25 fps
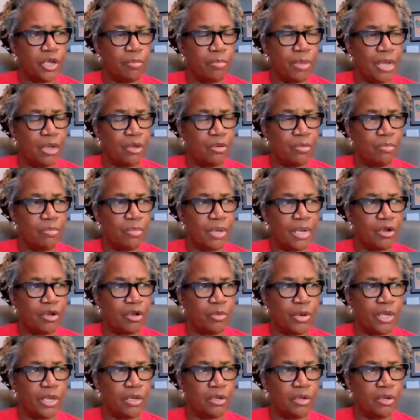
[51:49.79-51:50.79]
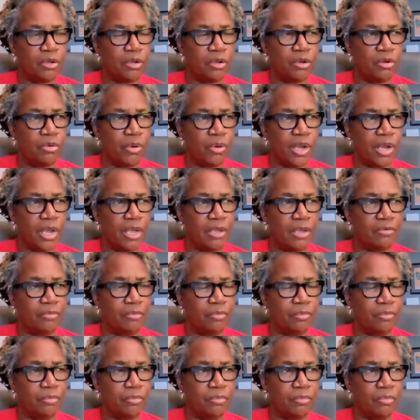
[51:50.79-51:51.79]
about my great
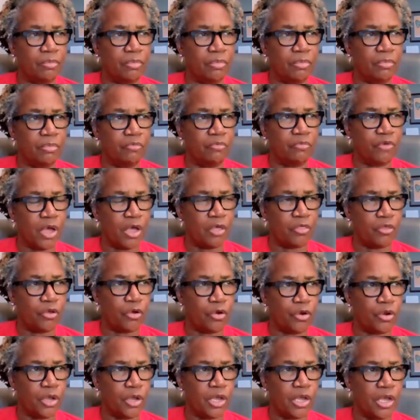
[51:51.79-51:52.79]
grandfather.